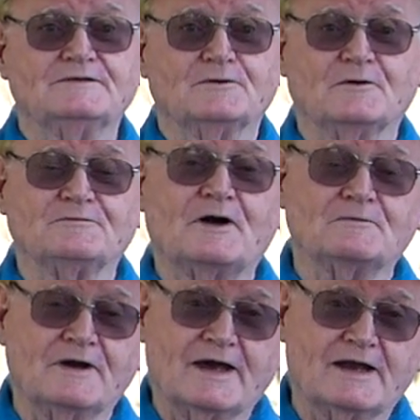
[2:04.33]
So if I
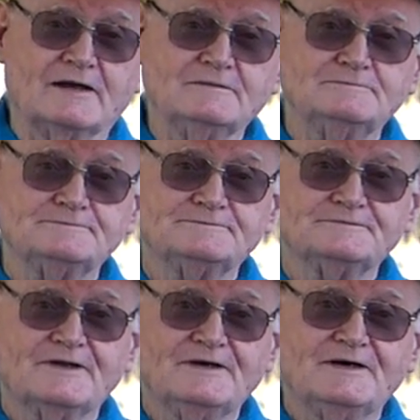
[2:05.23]
rattle
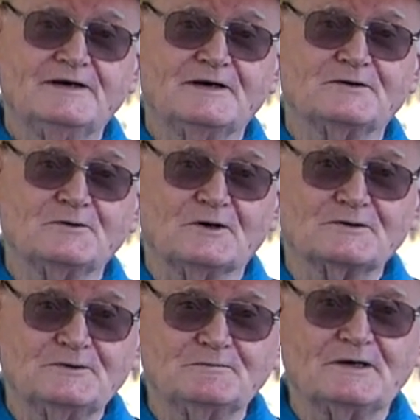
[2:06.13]
and
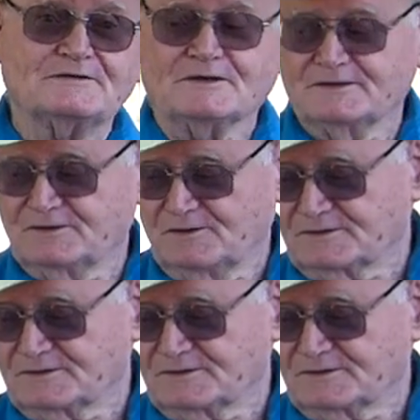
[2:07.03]
talk too much, I talk